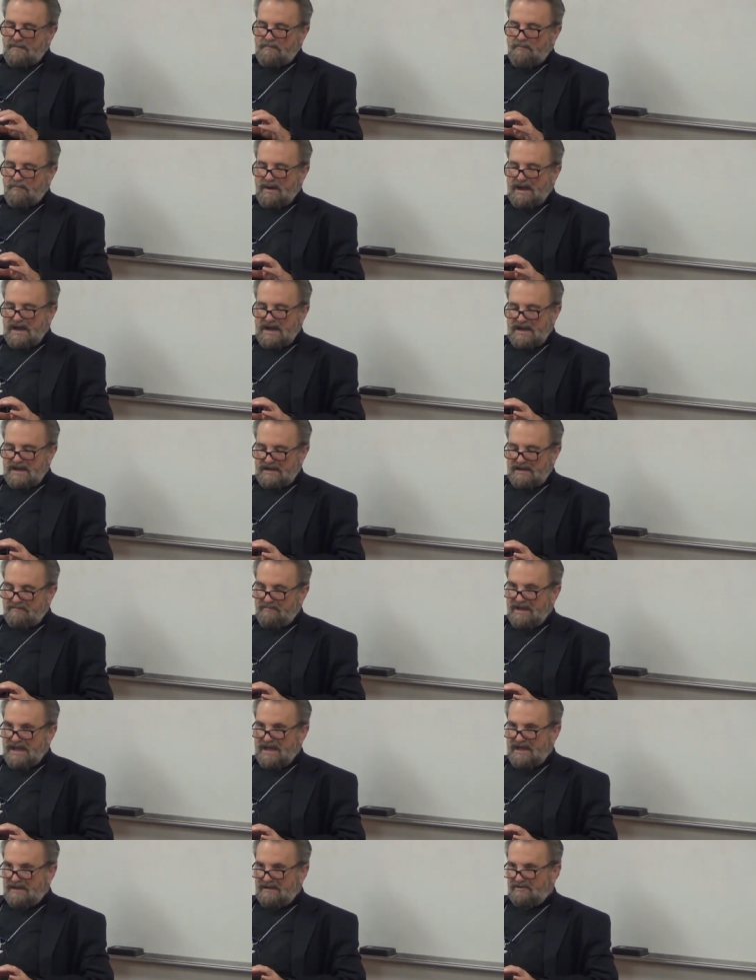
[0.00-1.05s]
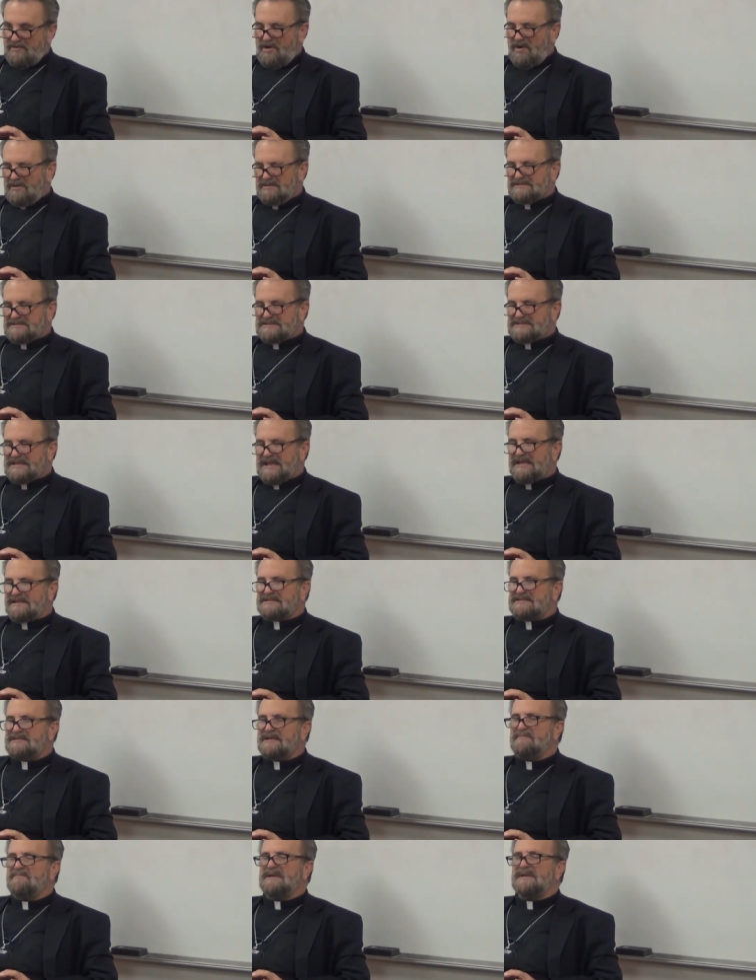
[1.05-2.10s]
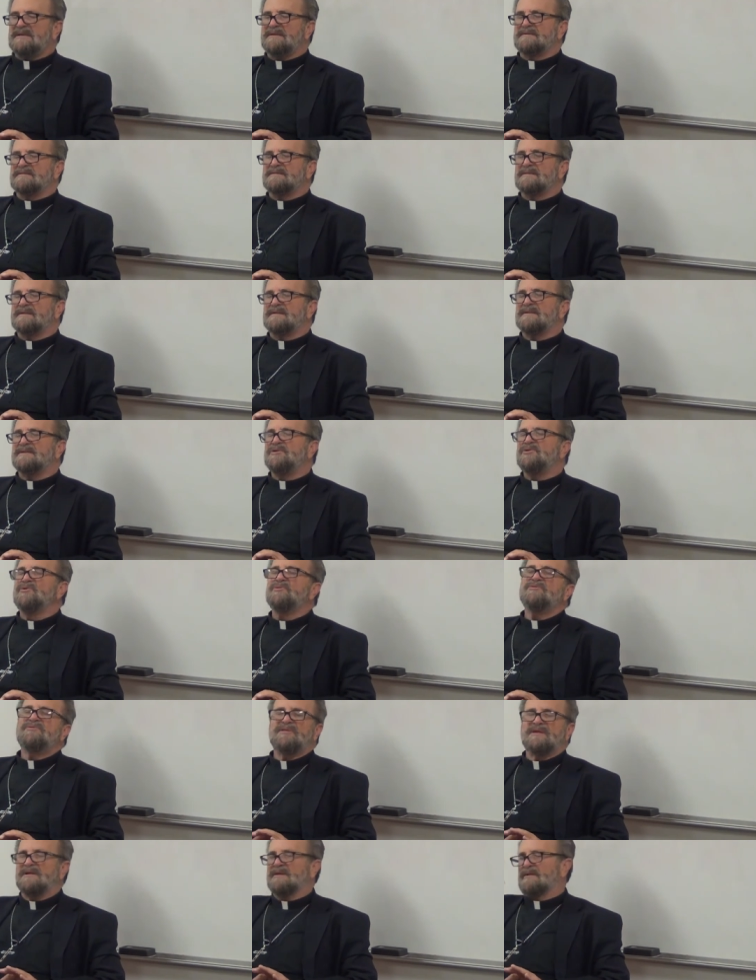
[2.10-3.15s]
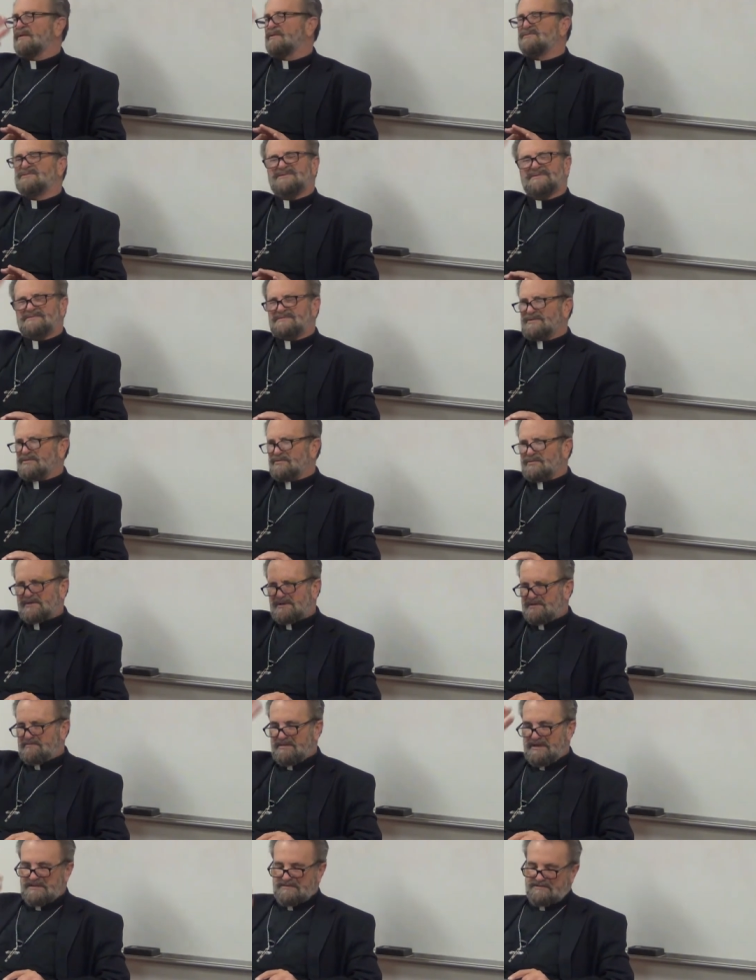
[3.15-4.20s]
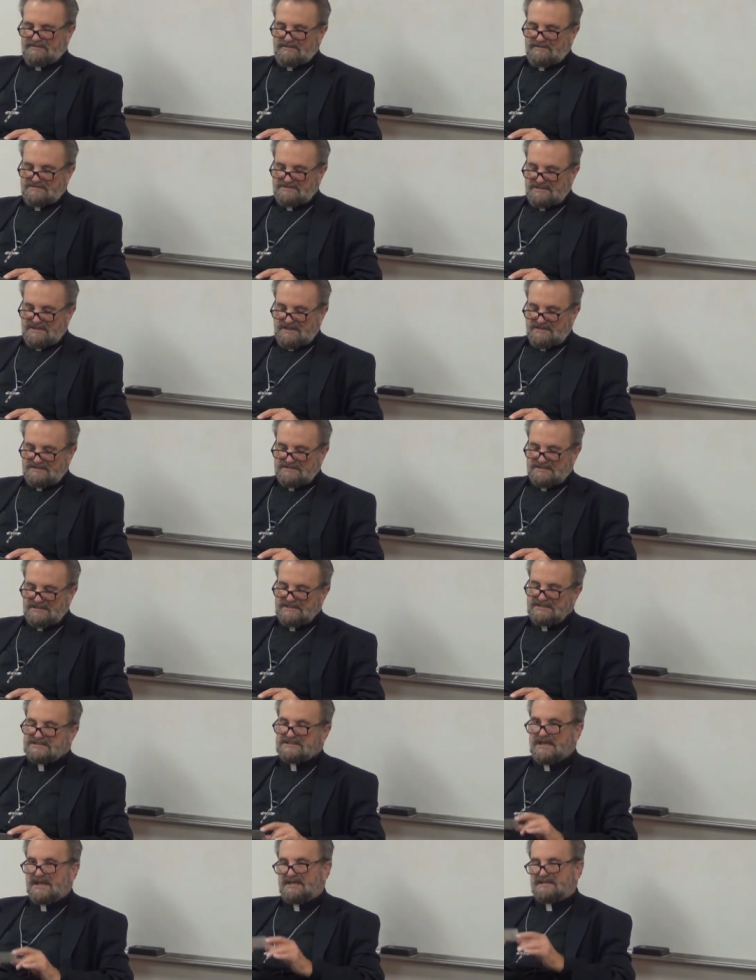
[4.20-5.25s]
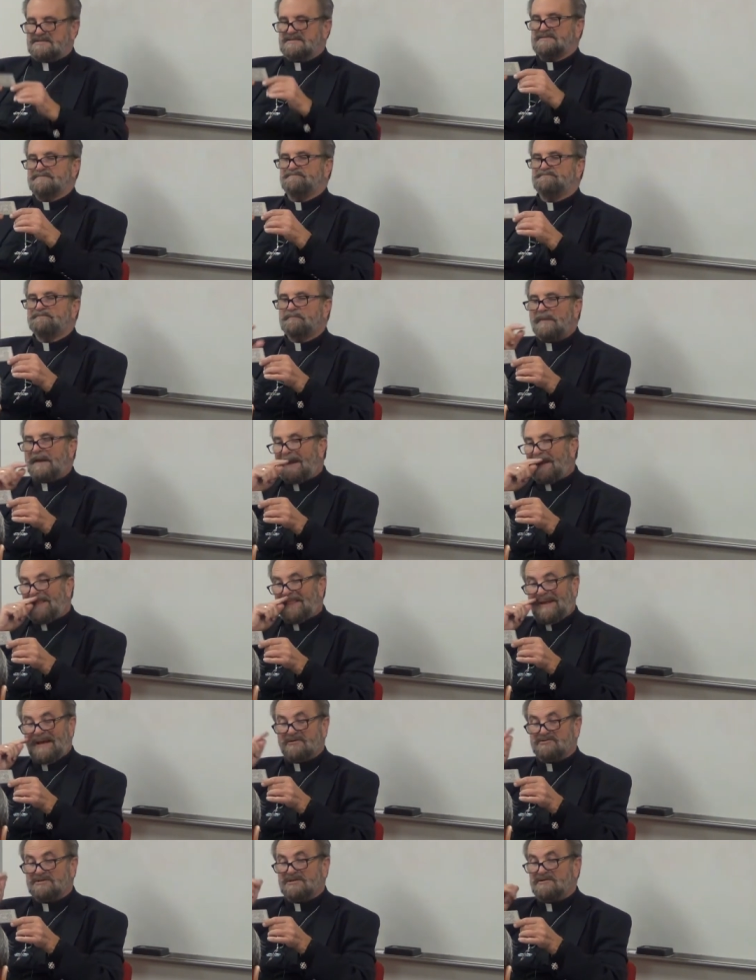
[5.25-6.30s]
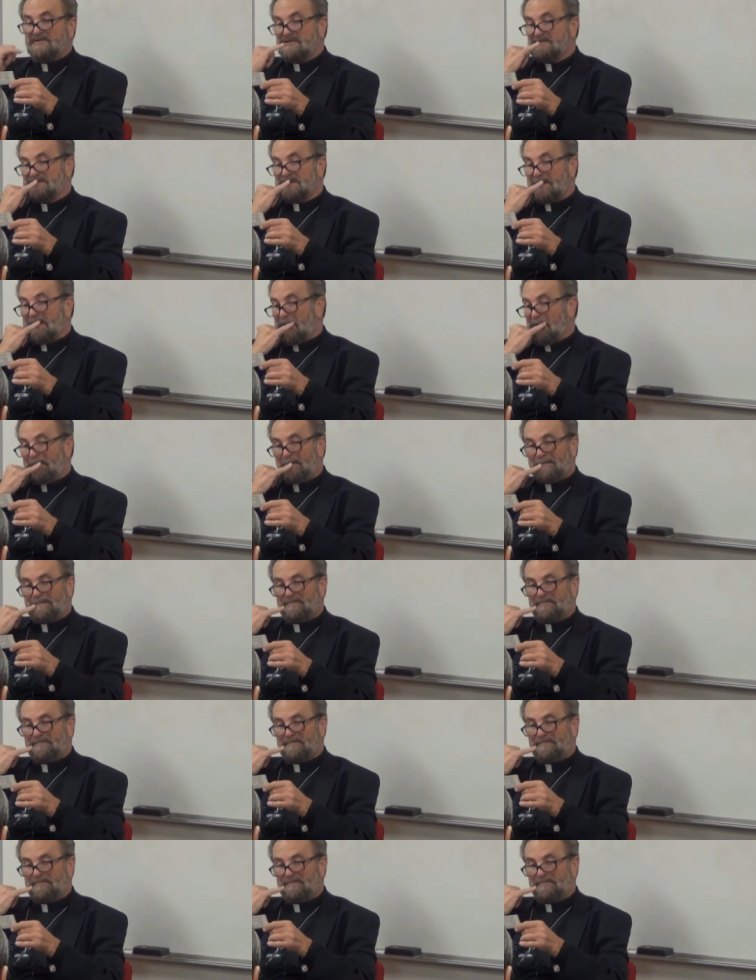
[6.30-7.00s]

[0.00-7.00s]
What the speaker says: by a man called Saint Simeon, the new theologian. Don't worry about those things. He says, 1,000 years ago,